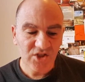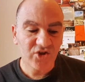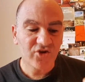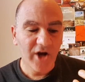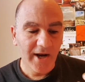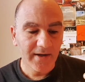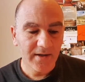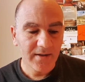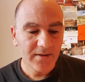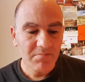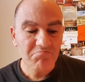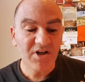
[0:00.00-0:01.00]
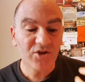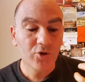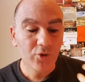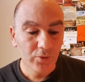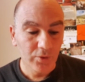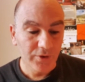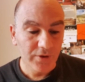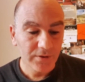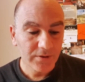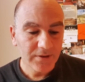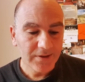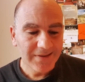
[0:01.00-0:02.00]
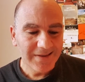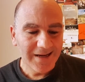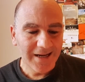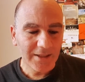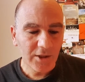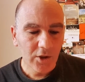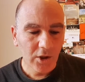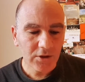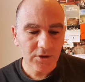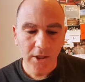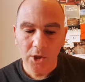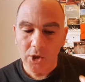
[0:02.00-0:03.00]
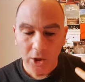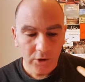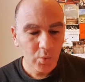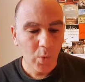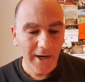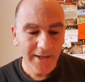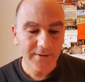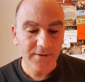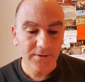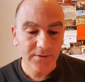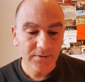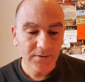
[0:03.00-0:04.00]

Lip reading: trunk matured and got a lot wider,